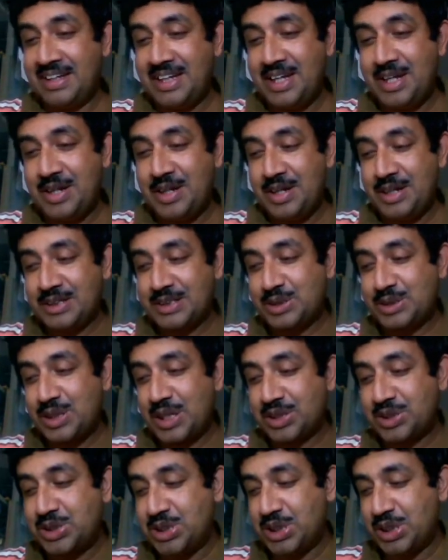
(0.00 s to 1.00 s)
a
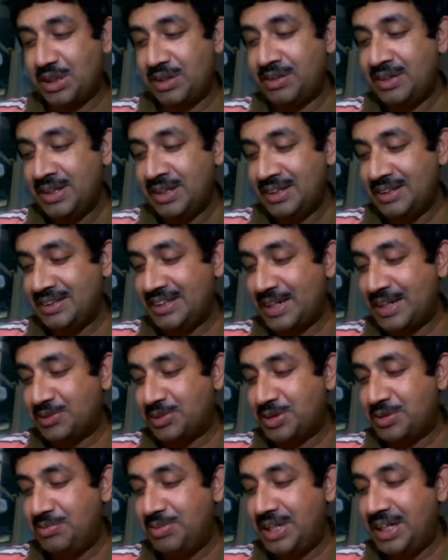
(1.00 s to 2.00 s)
structure that
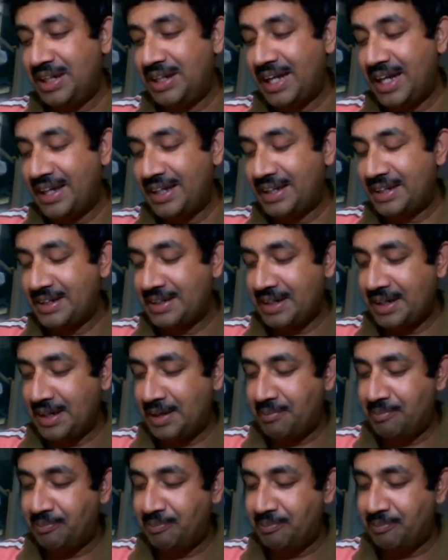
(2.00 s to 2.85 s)
would be like